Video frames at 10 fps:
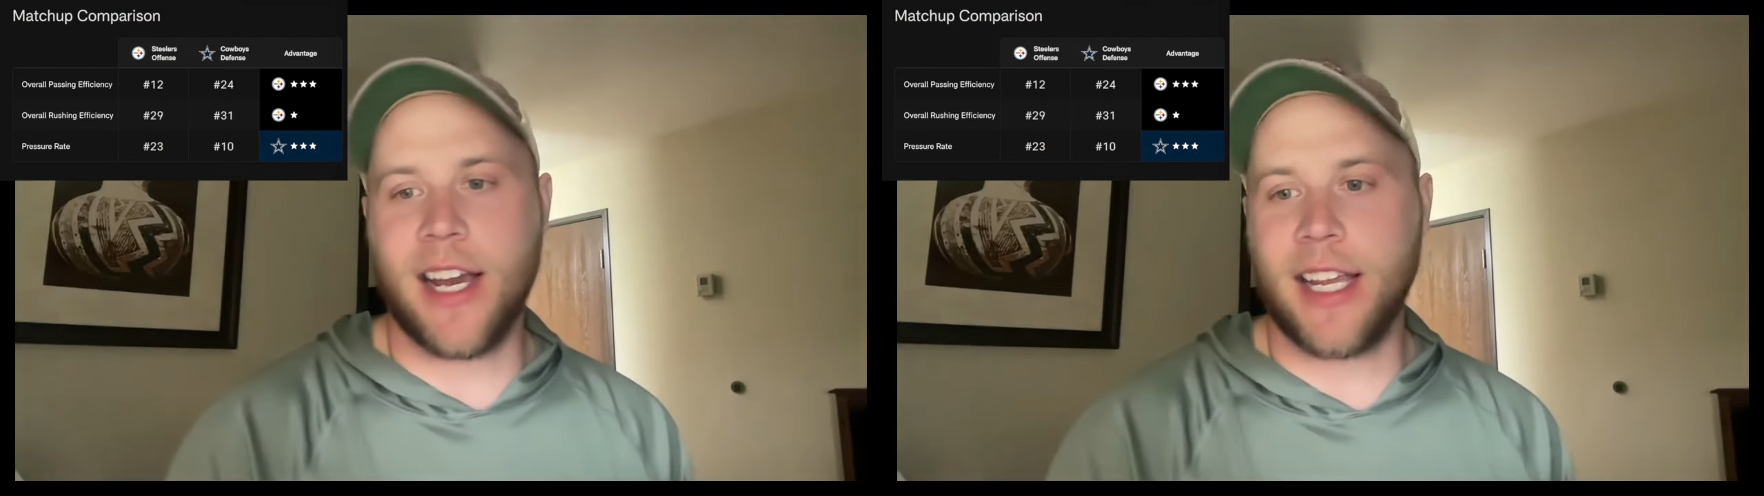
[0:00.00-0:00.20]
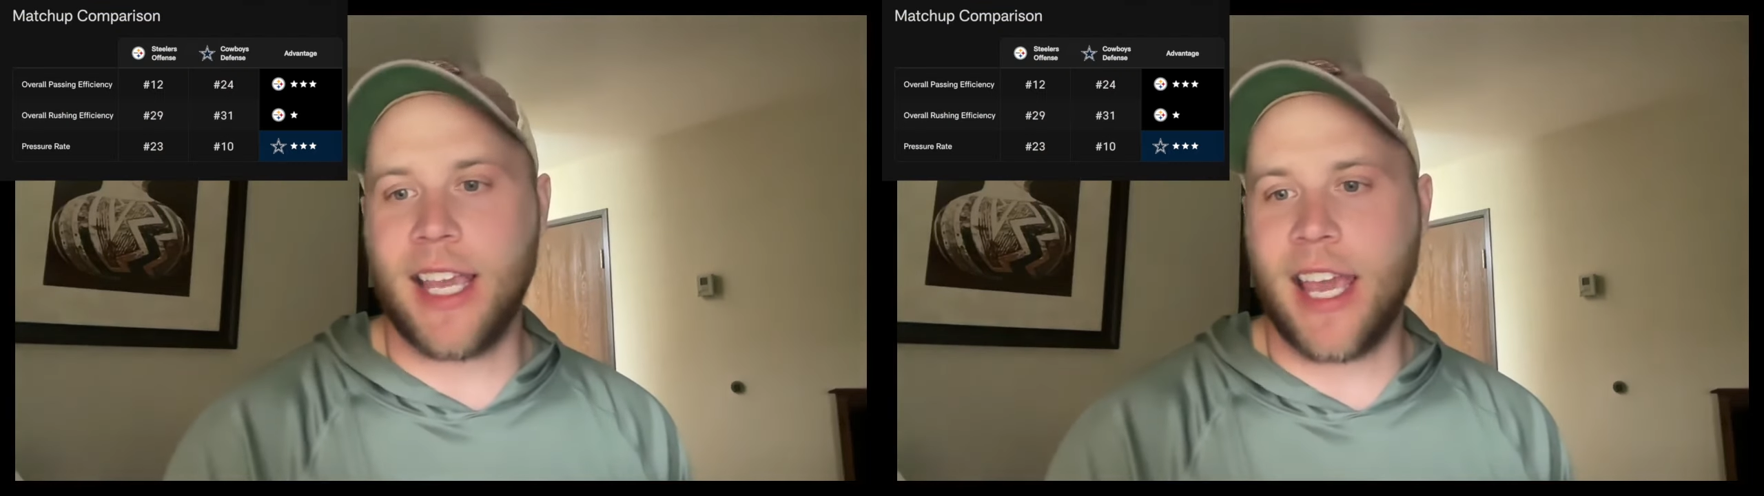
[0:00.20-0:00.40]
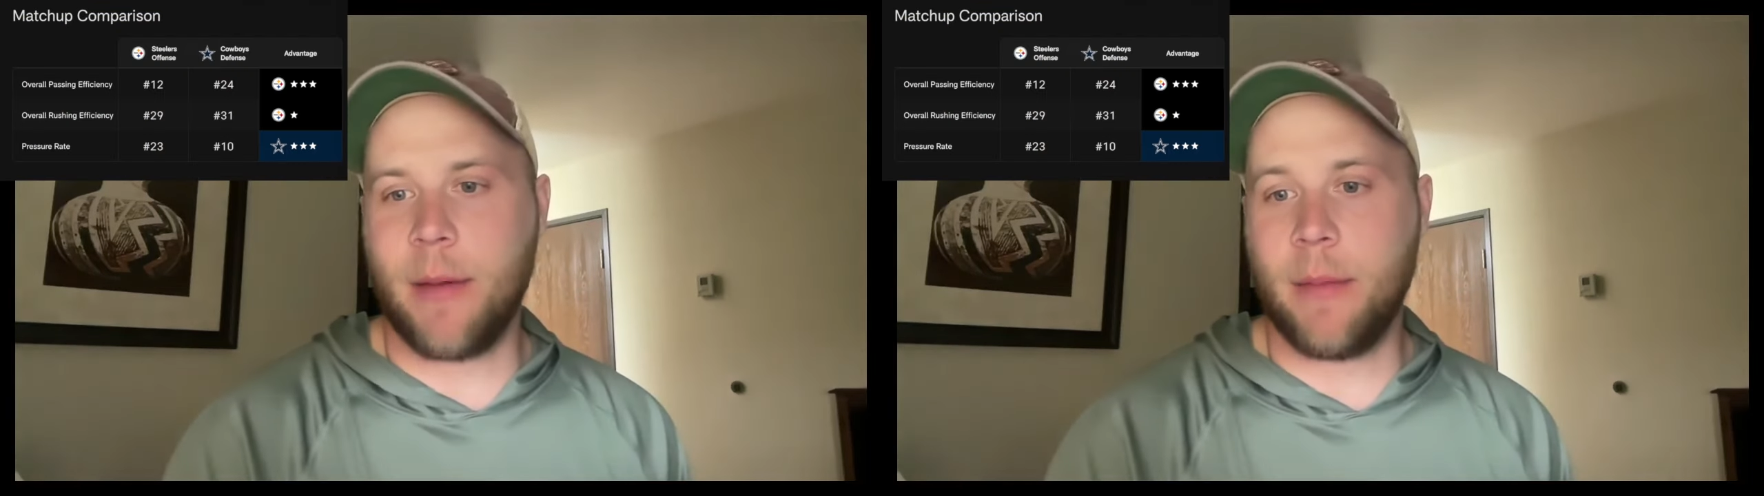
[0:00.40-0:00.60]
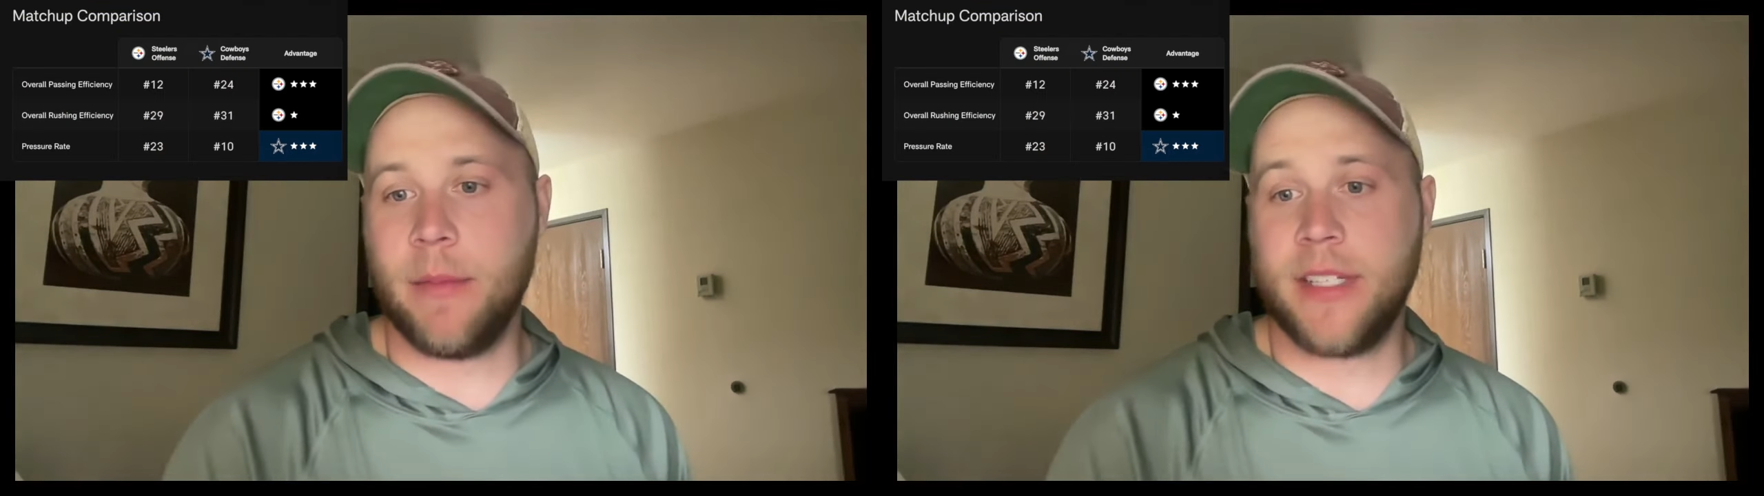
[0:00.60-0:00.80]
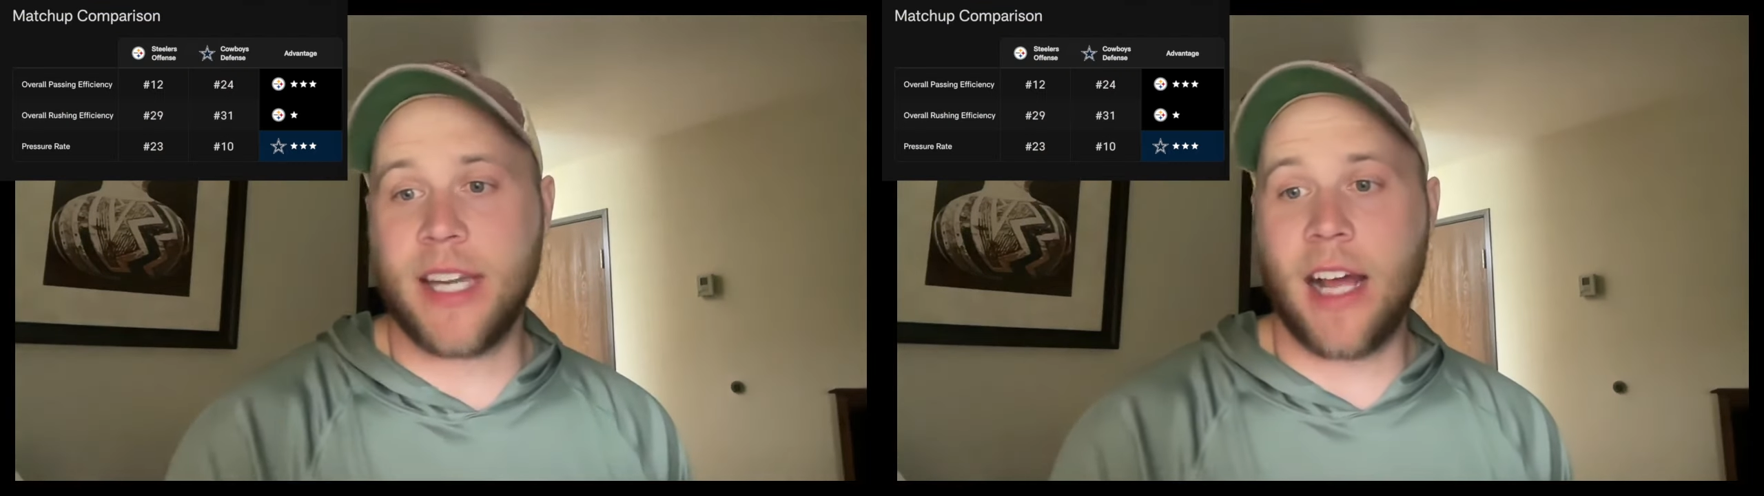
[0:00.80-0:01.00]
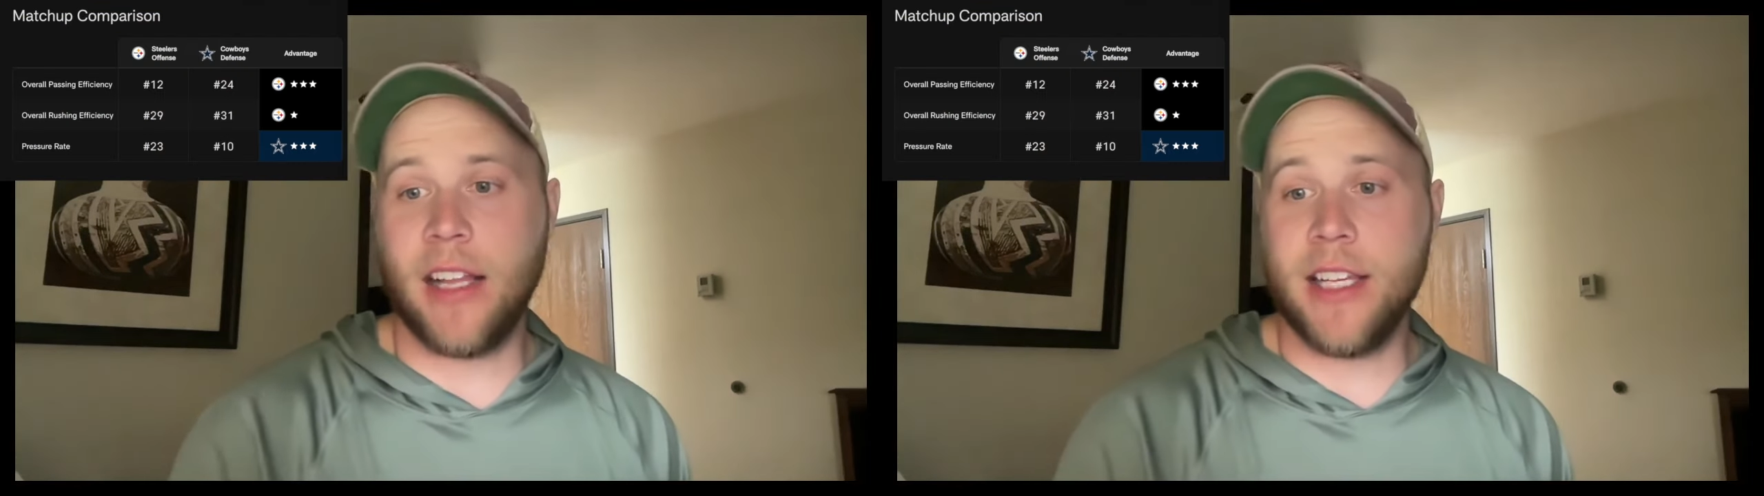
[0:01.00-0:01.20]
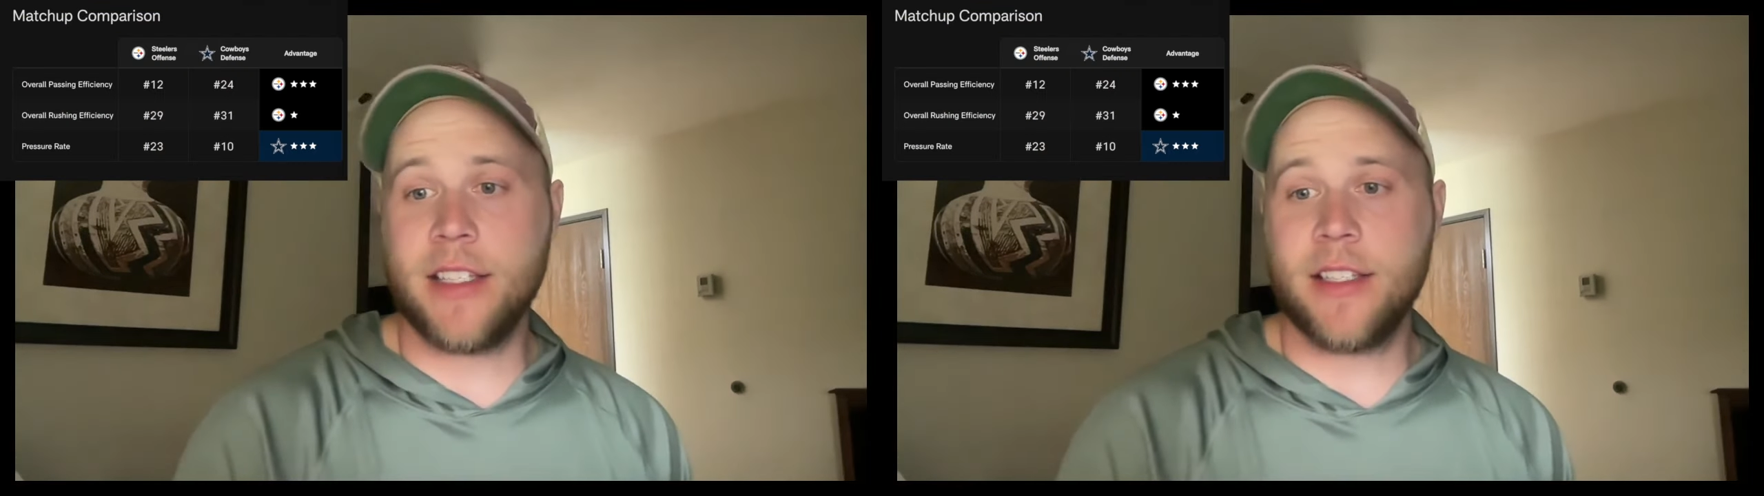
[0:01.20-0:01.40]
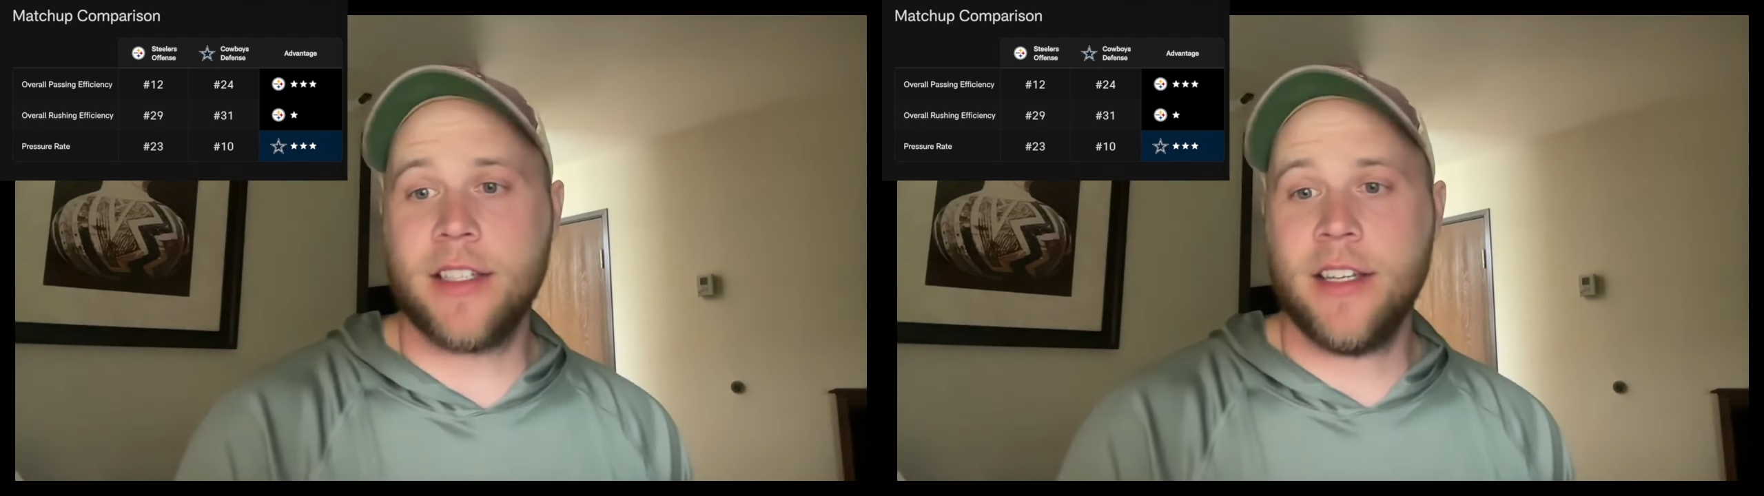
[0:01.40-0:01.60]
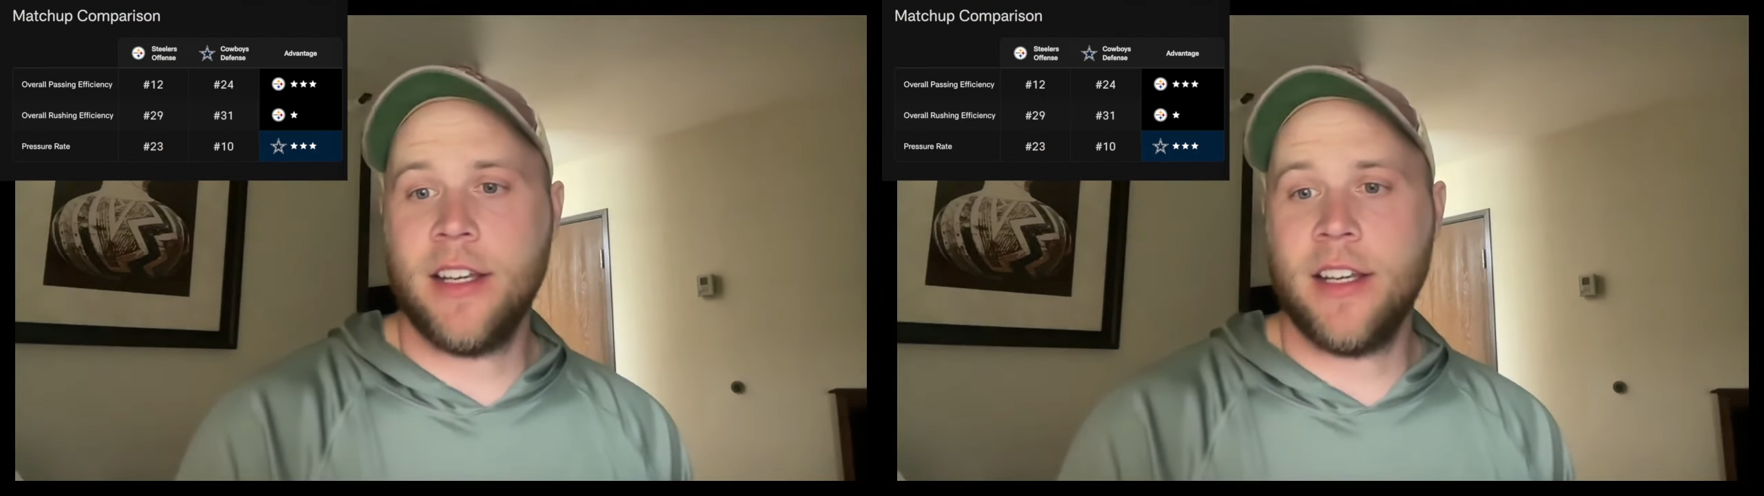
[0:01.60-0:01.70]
night game. Dallas,